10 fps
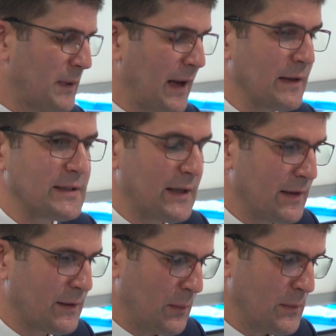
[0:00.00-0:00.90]
Mechanics
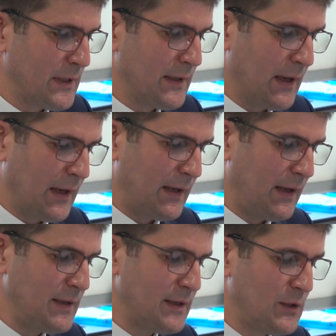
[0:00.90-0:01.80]
Kit comes in an
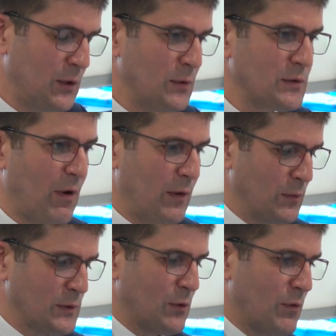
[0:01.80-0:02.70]
easy-to-use
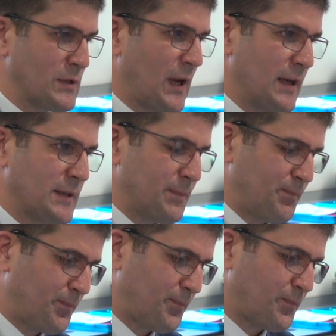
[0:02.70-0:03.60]
Gratnell storage case.
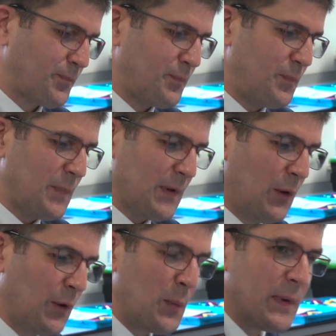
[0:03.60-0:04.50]

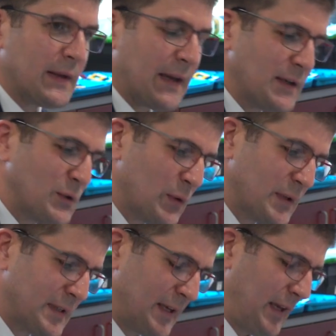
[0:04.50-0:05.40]
On opening the case,
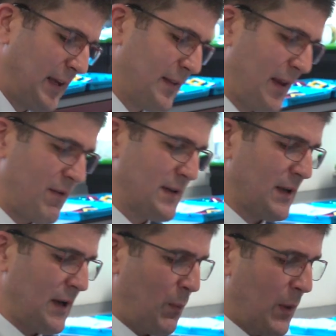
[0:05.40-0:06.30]
you'll see there is a